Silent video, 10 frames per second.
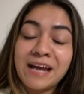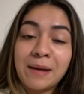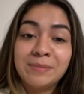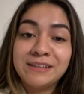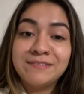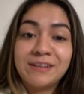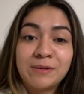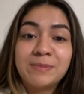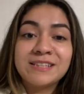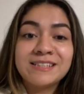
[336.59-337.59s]
I believe that
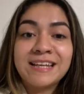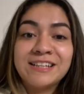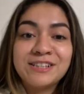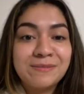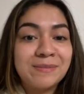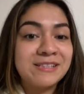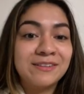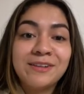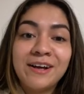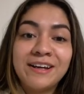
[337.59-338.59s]
representation means a
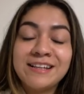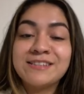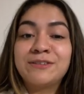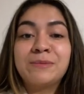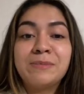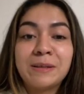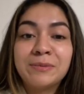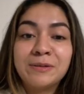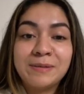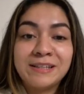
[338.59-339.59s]
lot, and so to be
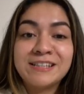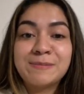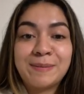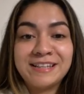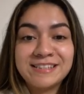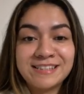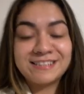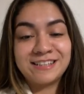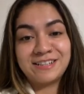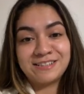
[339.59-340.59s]
able to be in a space
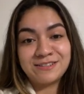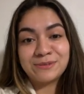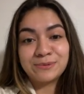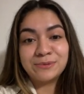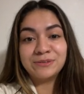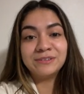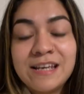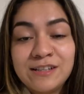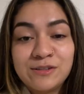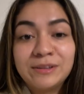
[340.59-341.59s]
such as a school
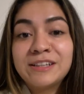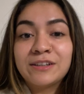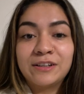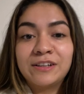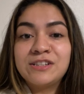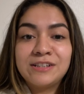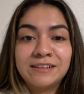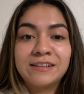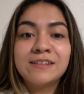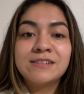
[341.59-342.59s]
is really
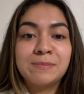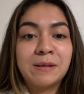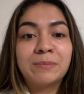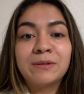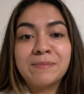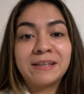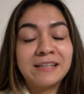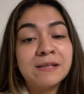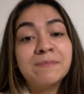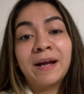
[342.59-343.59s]
encouraging to be able to make an
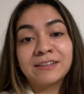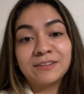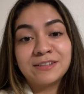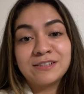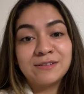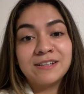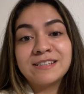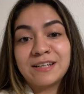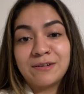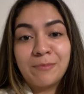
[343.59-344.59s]
impact on the
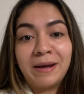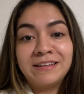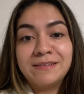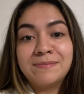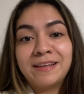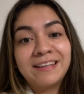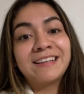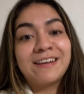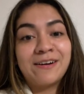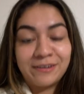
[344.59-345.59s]
students and remind them that
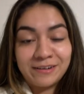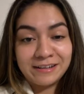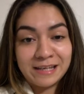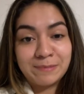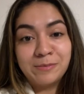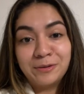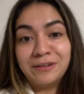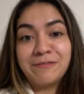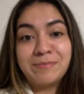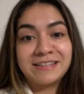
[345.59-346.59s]
they are capable
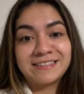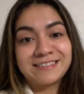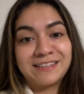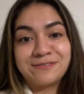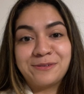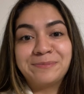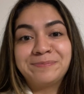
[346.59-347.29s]
of being successful.